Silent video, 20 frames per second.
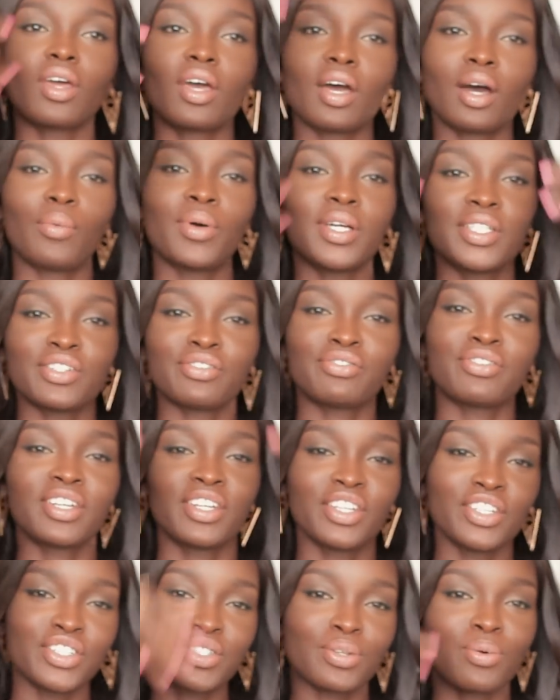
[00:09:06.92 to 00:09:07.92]
Can't wait to
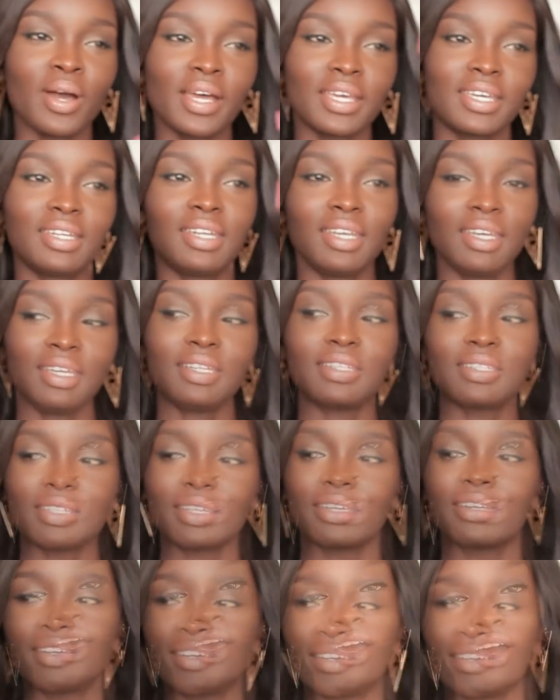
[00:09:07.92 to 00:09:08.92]
finish so I can eat.
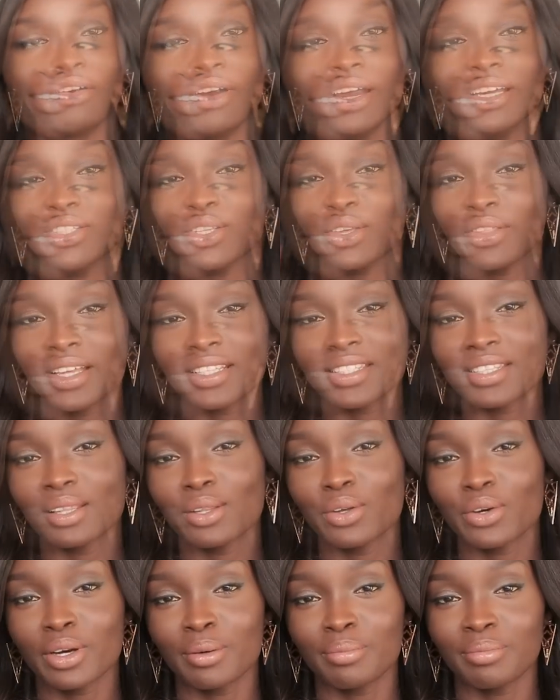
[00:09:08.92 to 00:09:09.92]
Alright, so that's the
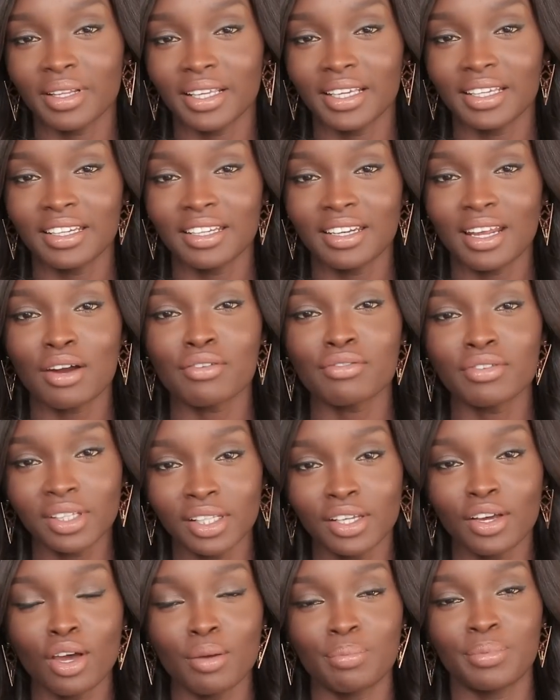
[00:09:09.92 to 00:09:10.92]
look completed. I
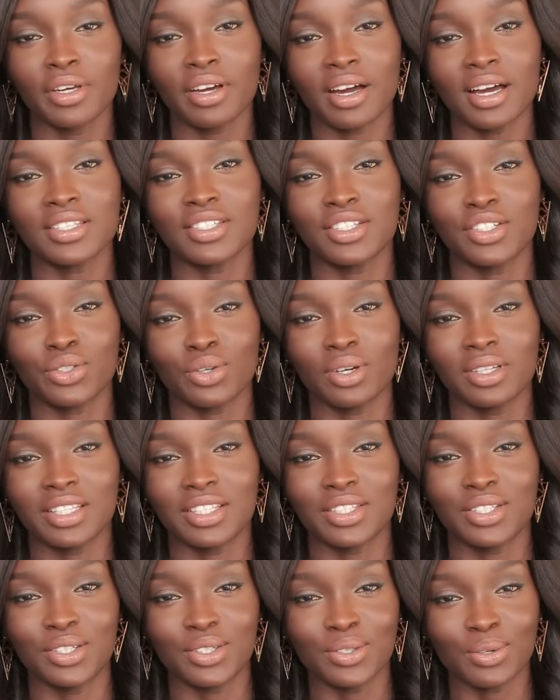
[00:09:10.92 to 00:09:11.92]
really hope you guys enjoyed
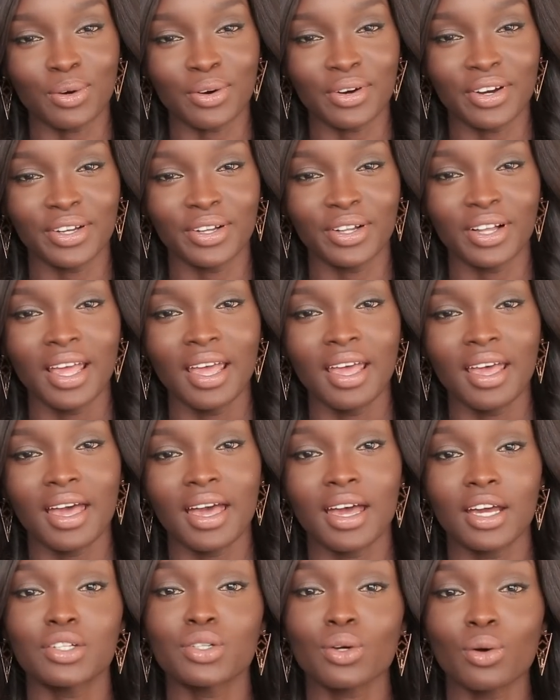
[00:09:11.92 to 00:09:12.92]
this tutorial,
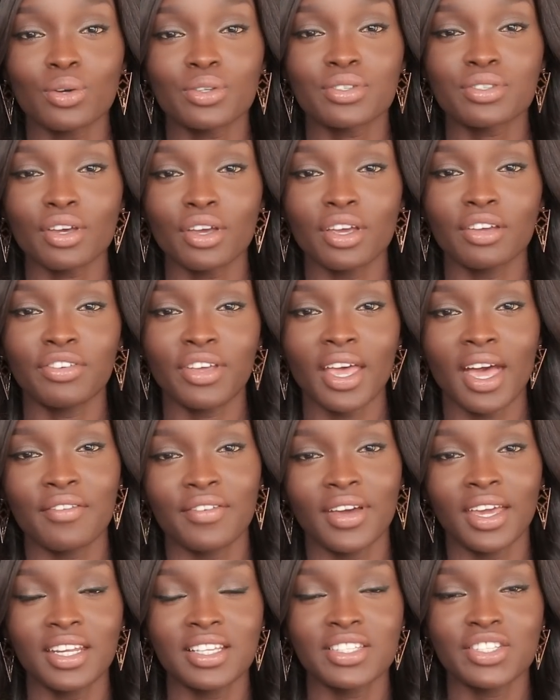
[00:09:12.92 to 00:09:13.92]
and also if you
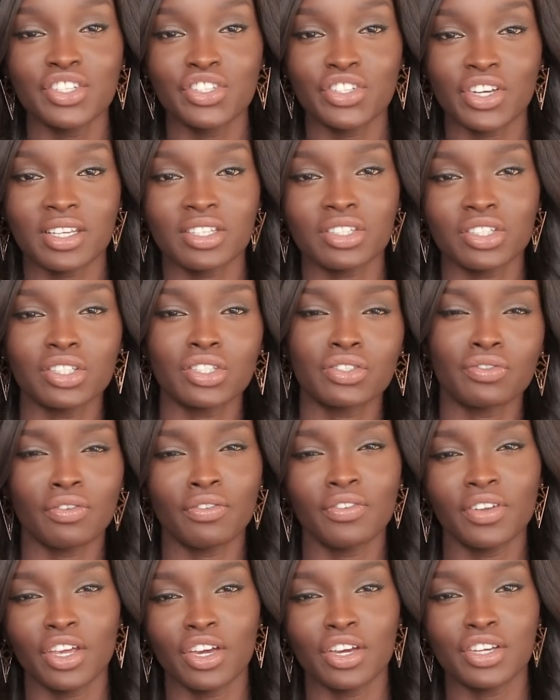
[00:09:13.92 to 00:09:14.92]
have any suggestions for
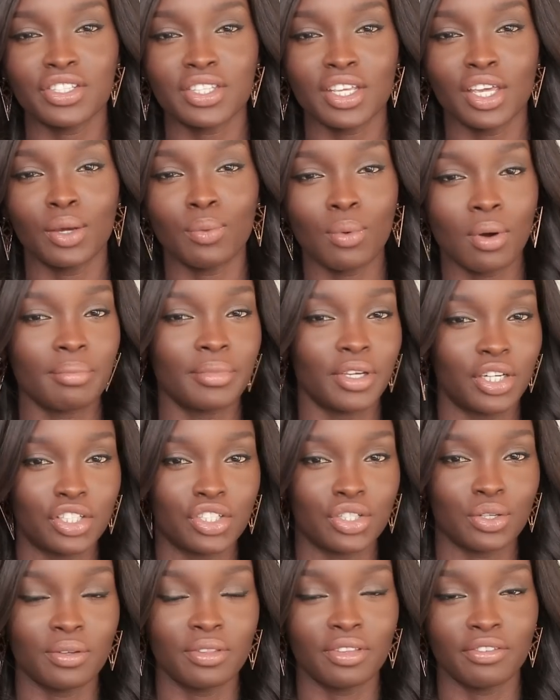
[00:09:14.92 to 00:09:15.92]
videos that you want me to
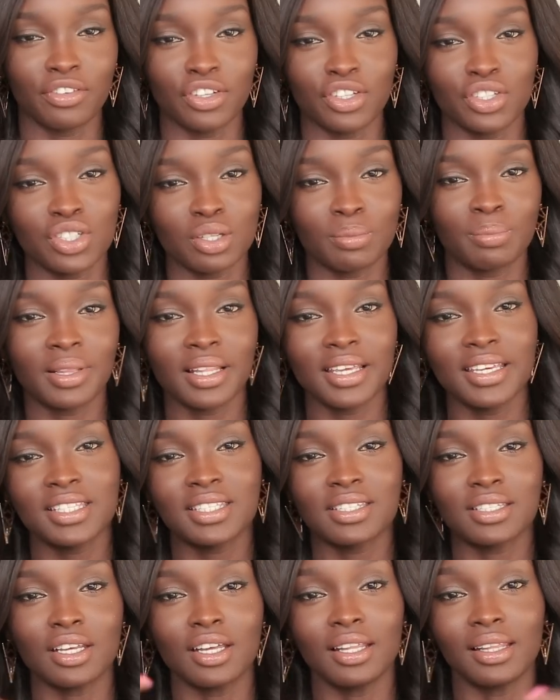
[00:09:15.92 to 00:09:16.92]
do in the future,
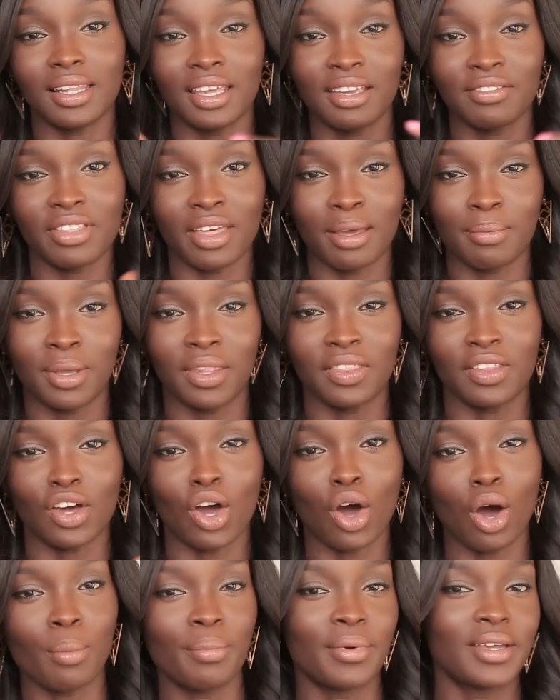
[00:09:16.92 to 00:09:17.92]
please leave them in the
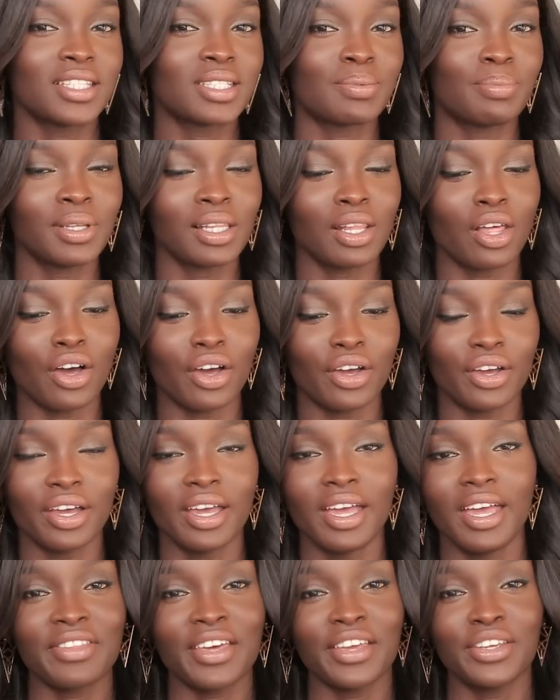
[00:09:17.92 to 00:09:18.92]
comments below.
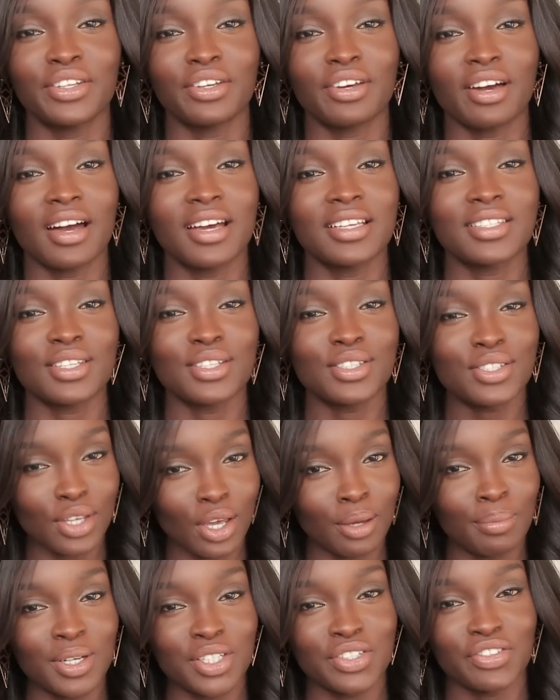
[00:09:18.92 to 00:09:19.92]
Thank you guys
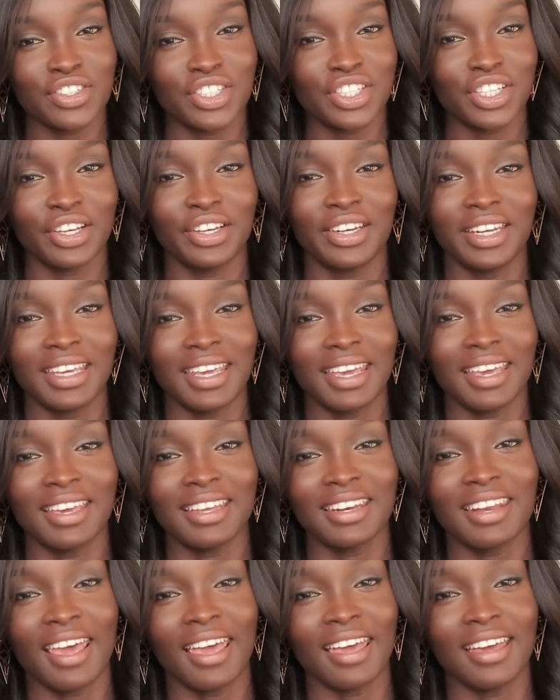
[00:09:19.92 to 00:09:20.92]
so much for tuning
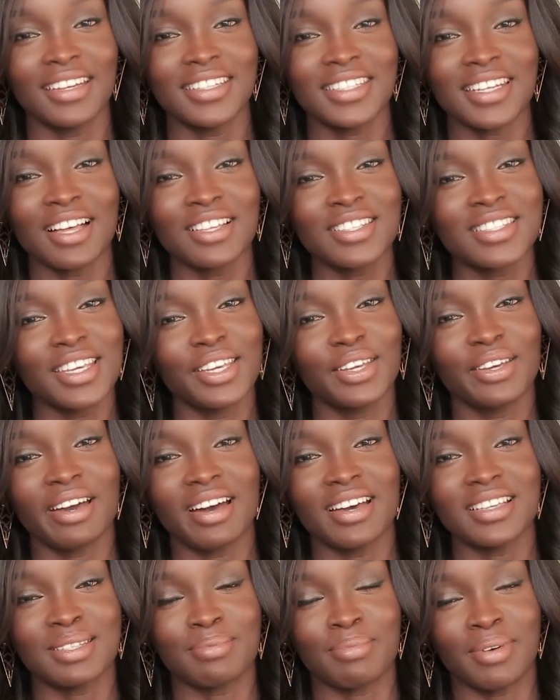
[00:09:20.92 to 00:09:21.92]
in, and I'll see you
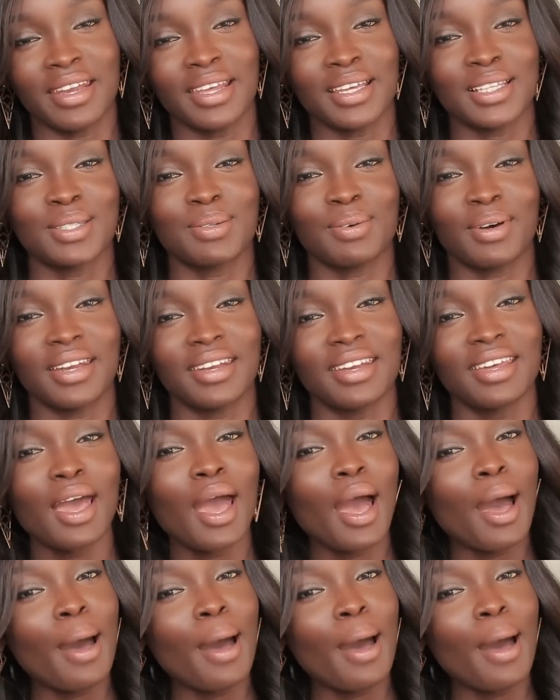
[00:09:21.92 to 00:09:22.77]
guys in my next one.